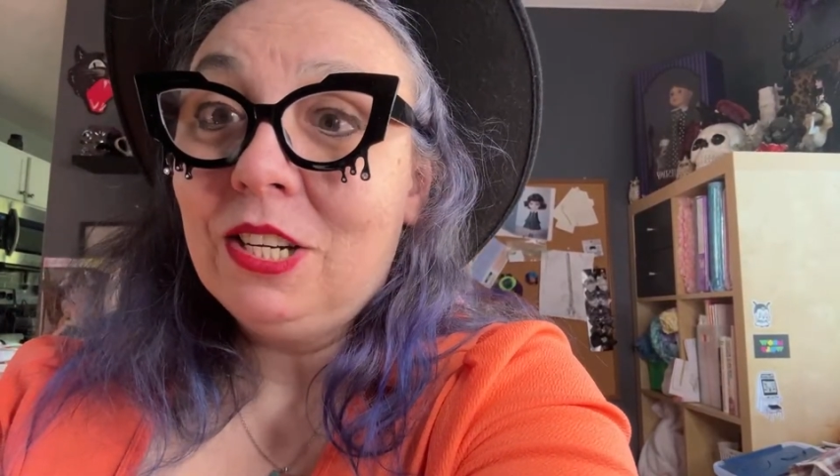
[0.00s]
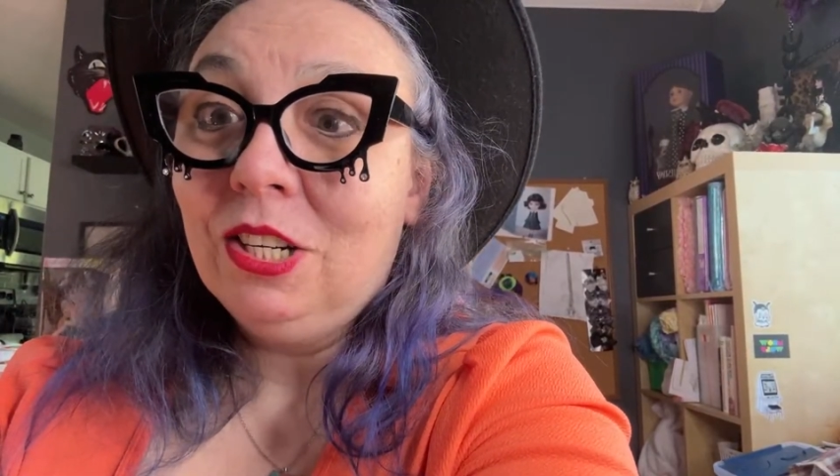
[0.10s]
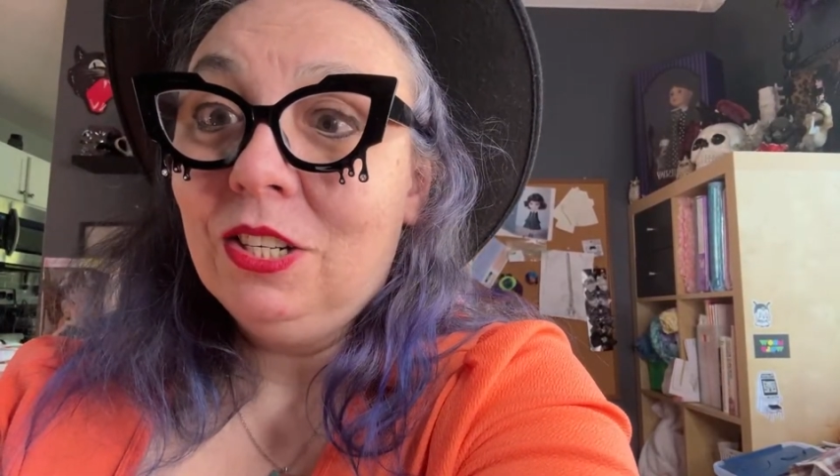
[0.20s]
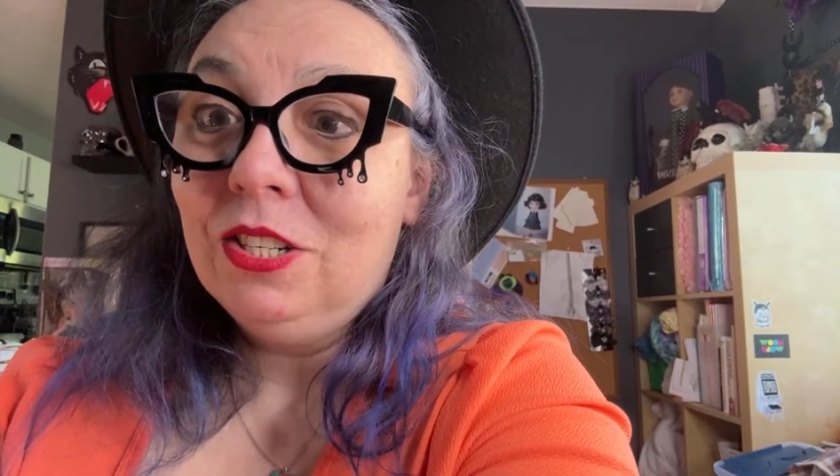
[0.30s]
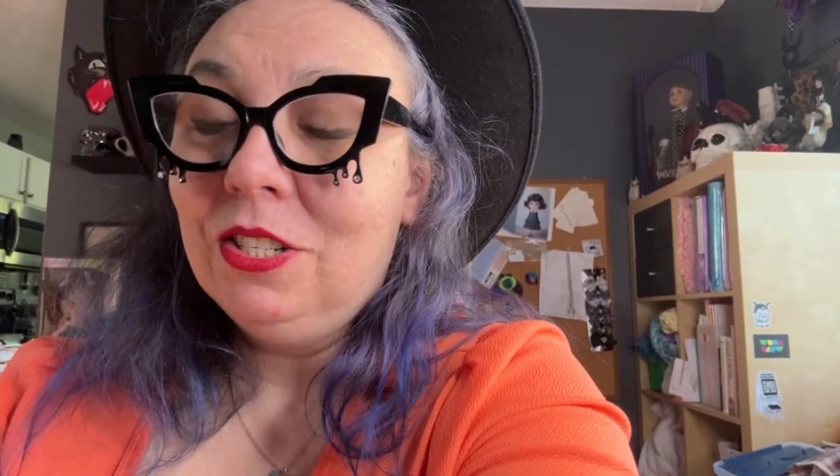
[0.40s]

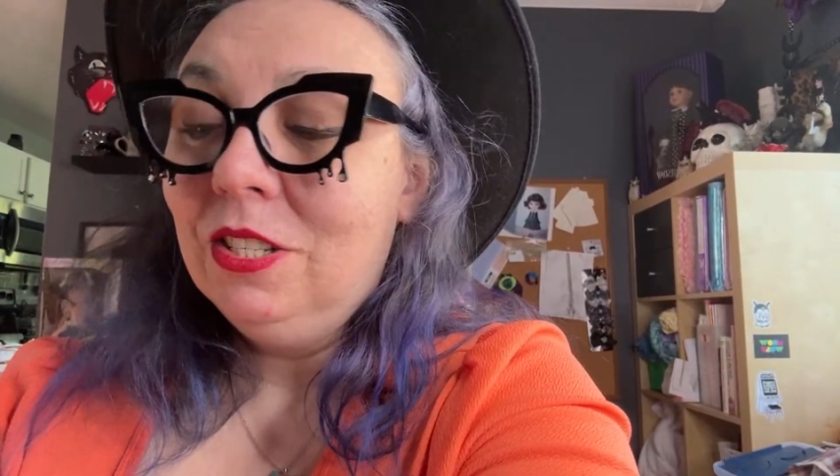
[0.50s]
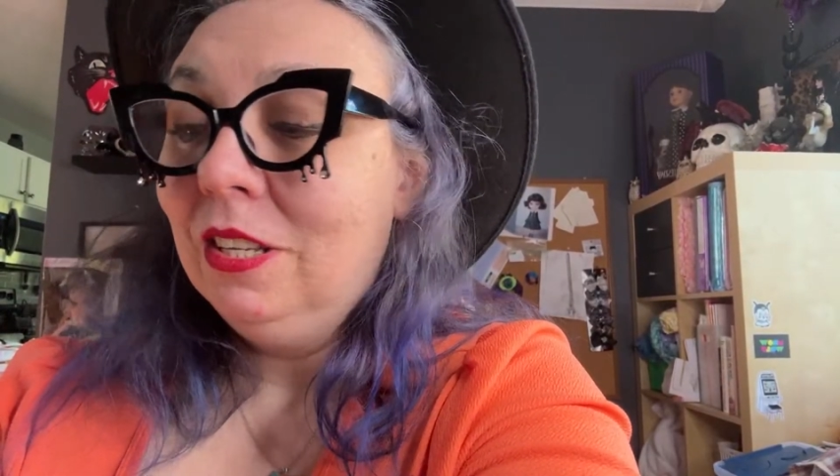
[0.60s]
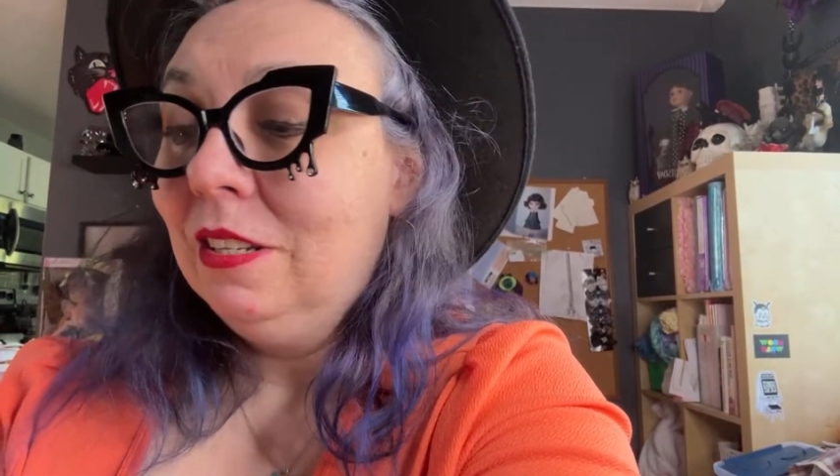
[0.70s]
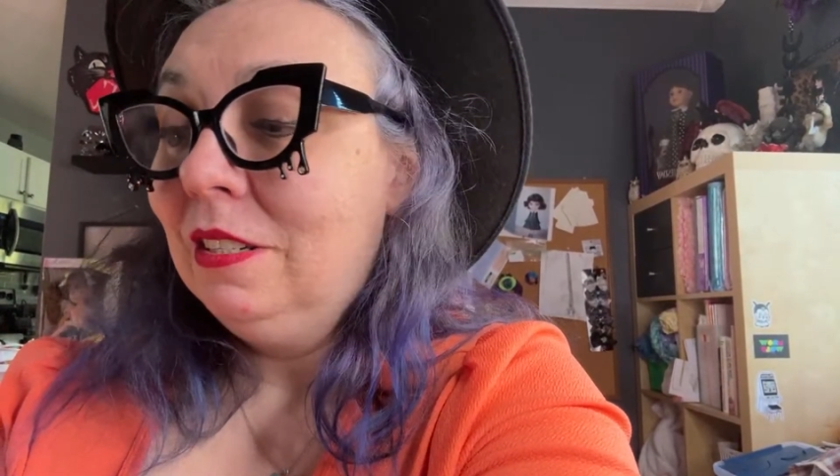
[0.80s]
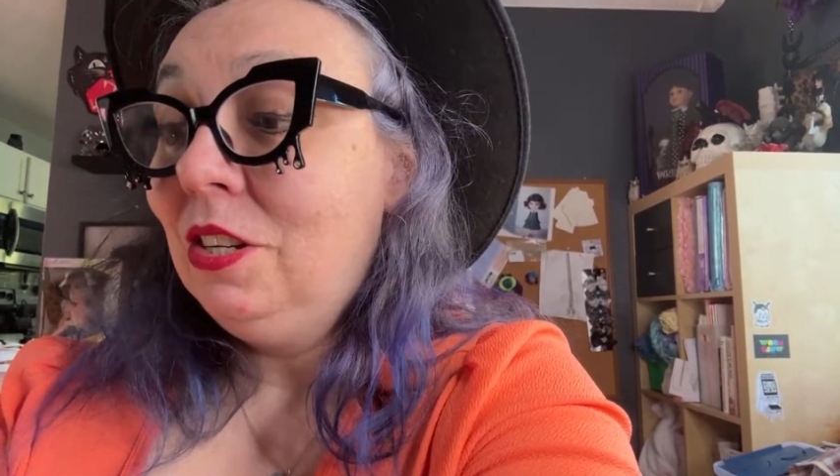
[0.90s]
Girl
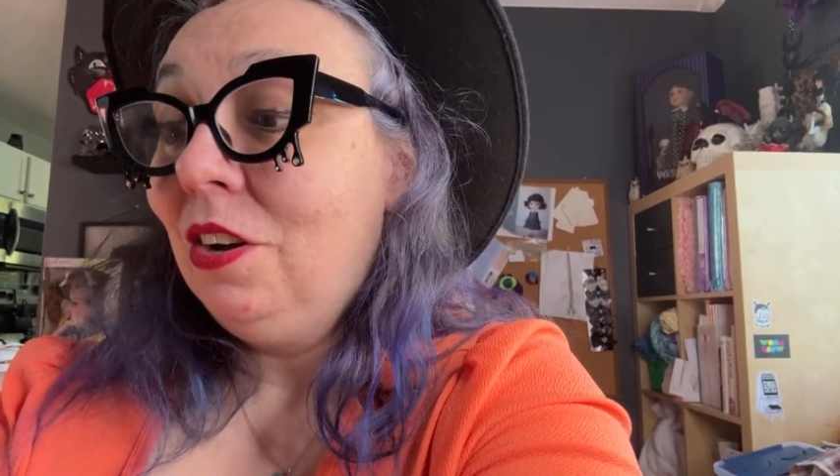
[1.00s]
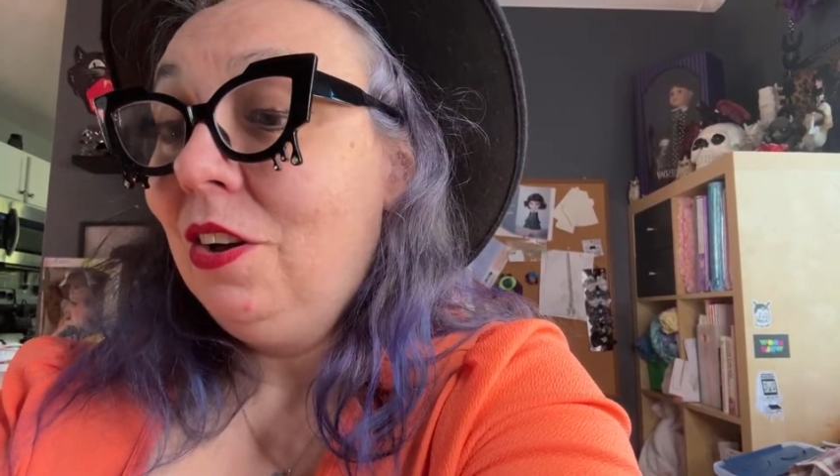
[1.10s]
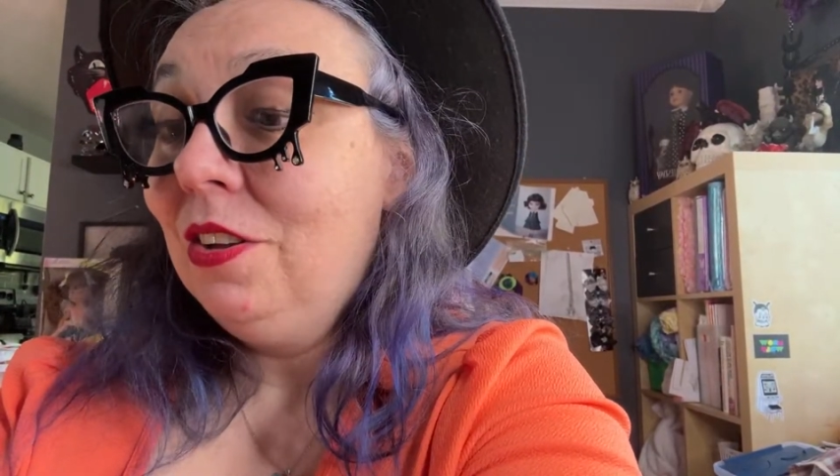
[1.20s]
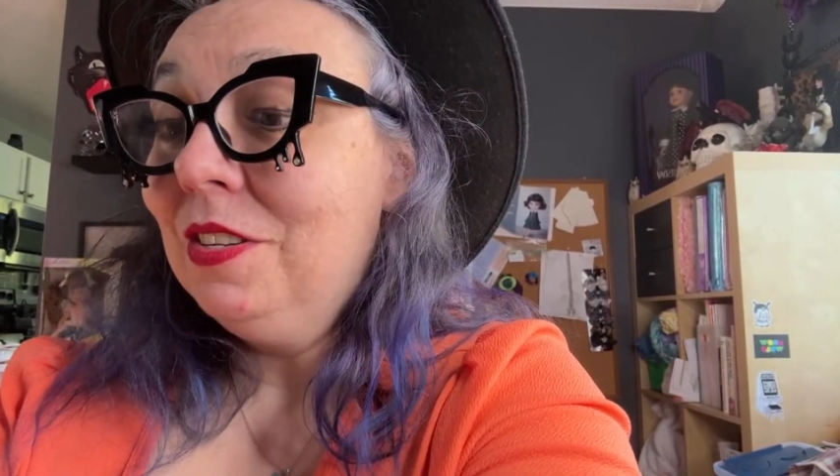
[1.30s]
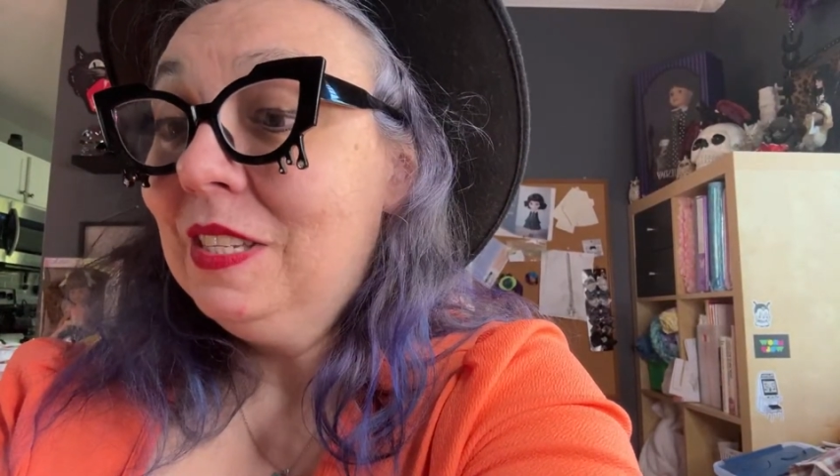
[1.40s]

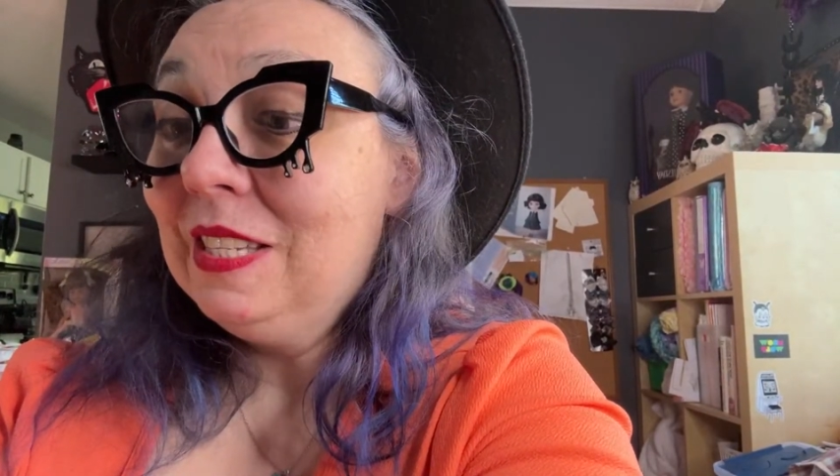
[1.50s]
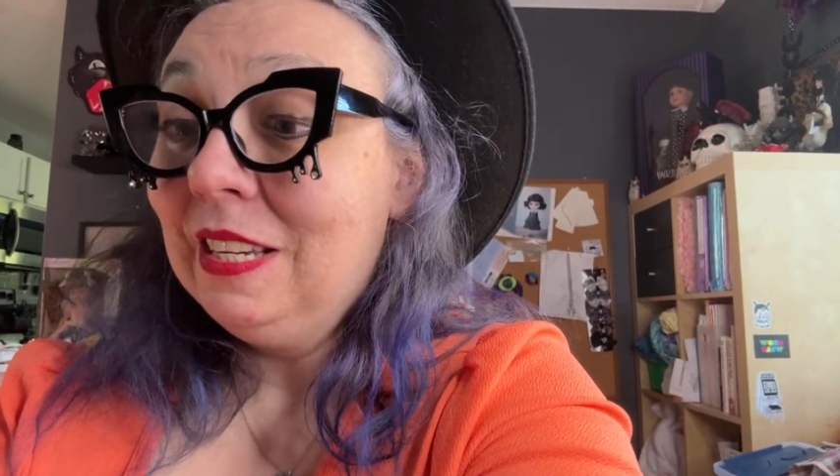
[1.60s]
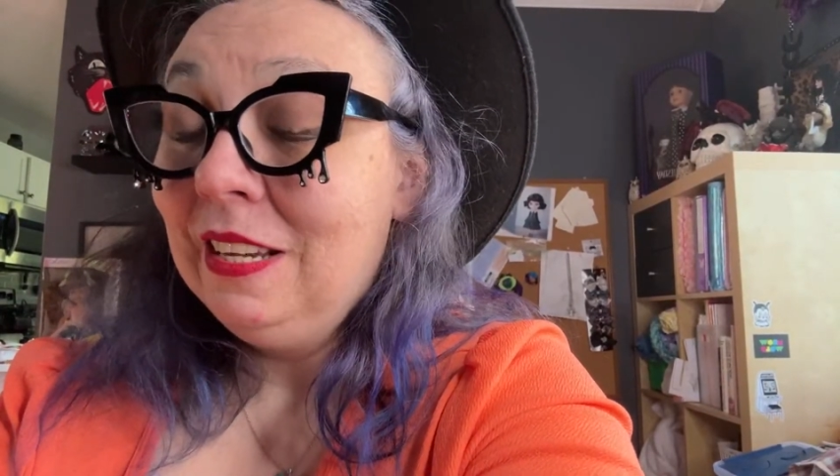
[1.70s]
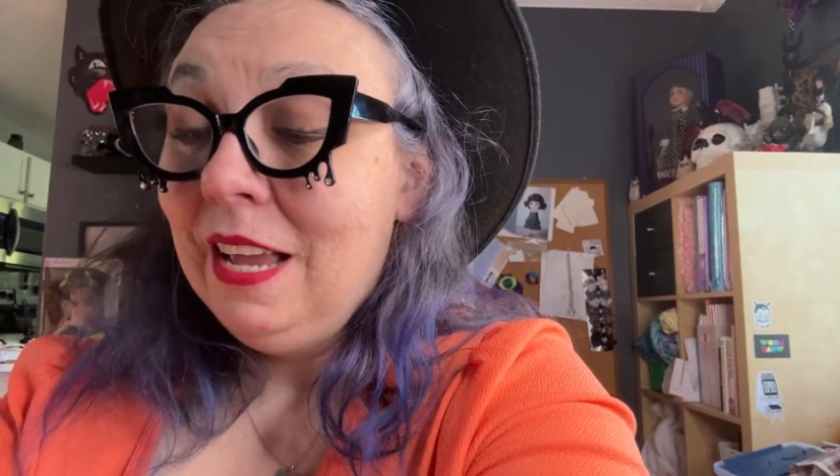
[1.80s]
dolls.